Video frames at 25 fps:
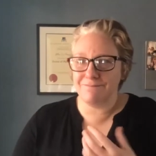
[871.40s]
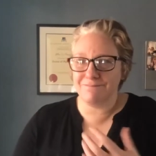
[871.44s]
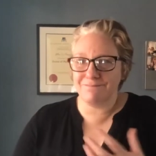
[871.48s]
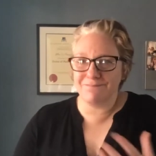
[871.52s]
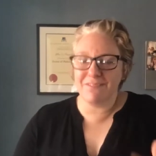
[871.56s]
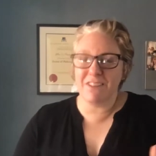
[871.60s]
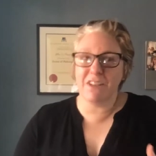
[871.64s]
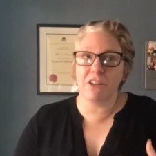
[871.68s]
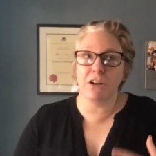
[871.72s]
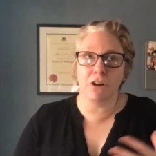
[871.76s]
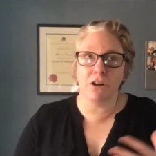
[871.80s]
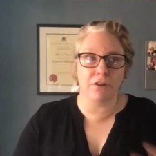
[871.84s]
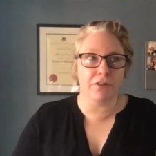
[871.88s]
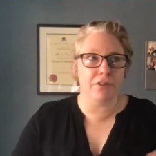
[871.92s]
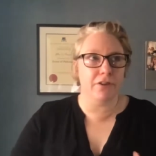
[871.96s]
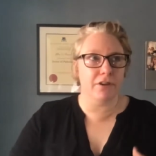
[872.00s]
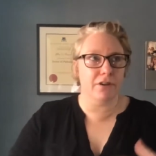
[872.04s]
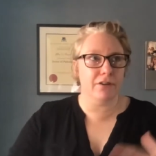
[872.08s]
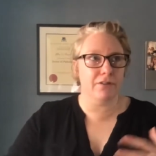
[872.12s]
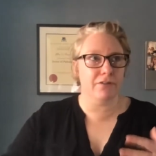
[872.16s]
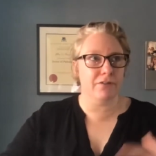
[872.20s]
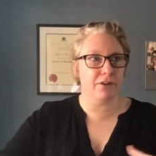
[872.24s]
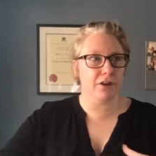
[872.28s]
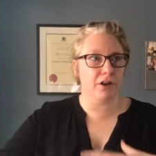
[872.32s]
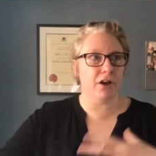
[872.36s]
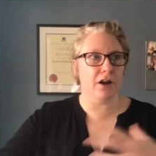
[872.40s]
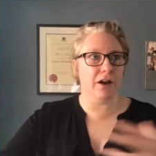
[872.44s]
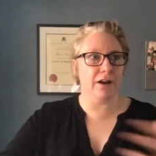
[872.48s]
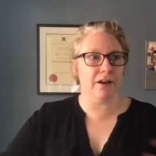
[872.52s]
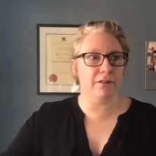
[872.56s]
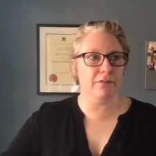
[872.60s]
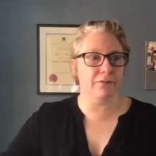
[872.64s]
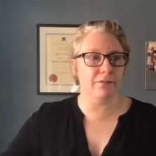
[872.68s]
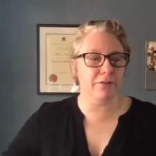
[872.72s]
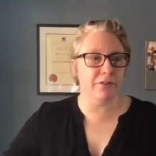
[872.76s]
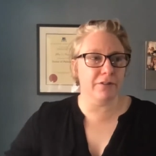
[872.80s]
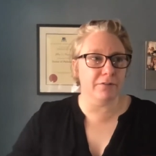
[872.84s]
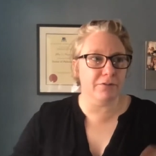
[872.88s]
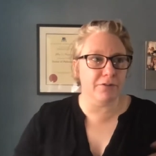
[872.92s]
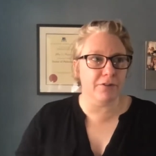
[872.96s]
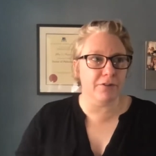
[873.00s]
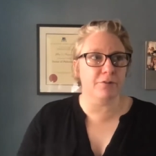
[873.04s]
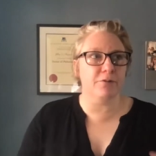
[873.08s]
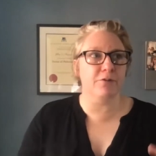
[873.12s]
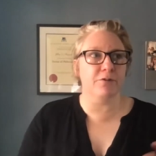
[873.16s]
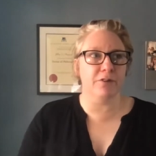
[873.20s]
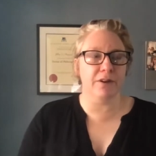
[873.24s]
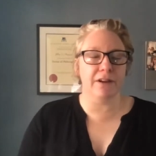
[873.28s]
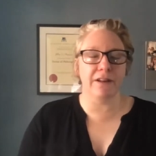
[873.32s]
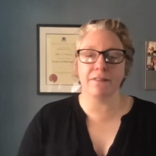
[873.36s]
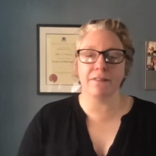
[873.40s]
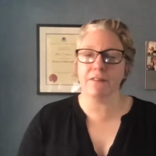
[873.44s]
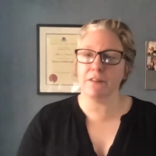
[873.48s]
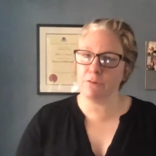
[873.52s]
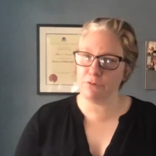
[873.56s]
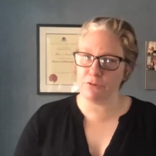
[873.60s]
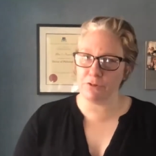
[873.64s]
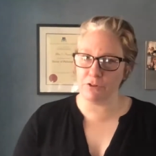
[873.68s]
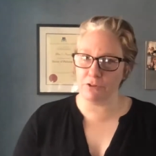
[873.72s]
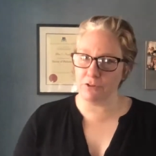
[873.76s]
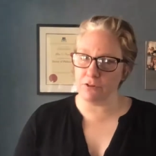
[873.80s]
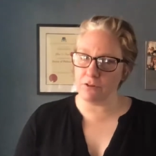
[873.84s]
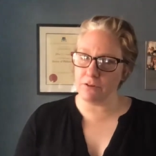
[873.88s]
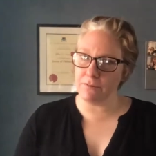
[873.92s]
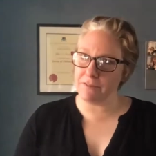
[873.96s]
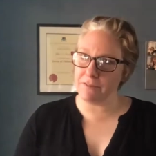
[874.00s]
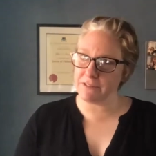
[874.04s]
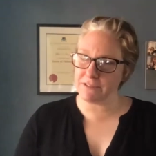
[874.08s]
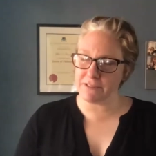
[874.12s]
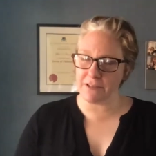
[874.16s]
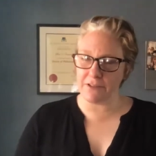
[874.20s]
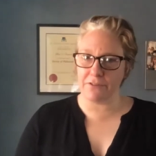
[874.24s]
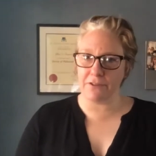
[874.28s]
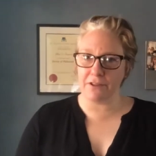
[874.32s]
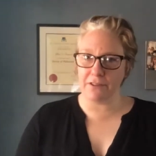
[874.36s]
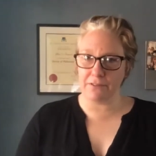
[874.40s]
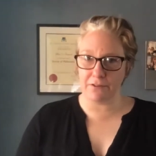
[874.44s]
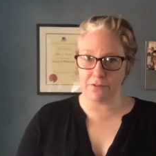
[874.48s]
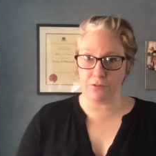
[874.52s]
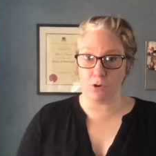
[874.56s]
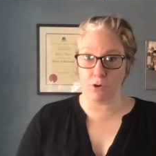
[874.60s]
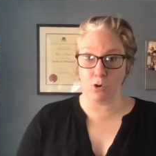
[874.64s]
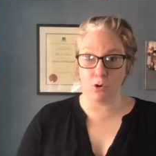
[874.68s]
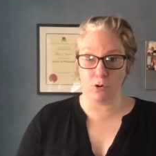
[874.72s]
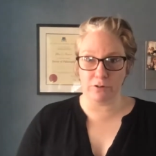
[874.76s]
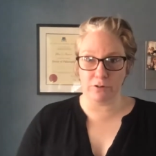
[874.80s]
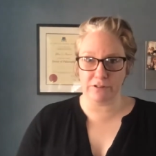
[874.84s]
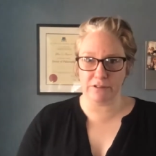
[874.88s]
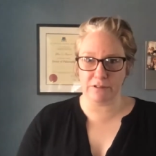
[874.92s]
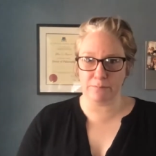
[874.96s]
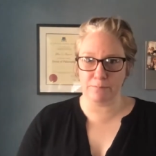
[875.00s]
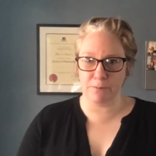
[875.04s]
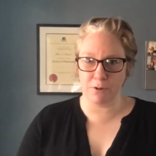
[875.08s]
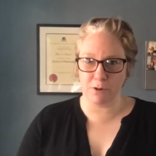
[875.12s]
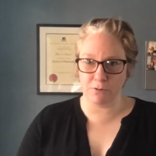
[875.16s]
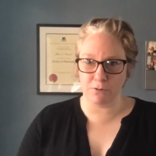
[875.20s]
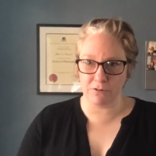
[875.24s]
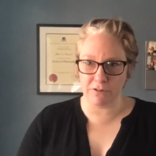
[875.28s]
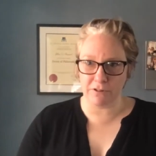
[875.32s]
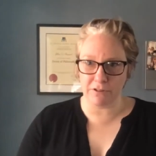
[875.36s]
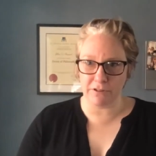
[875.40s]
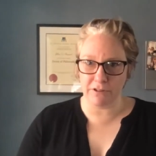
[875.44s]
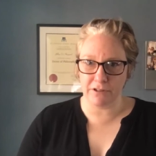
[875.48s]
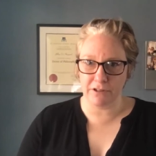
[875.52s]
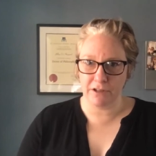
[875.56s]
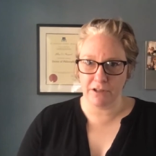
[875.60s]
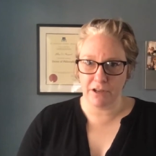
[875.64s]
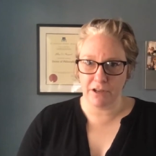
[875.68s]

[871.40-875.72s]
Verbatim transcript: you know, the the kind of the, the feeling for a lot of us, I think, that the horse has bolted.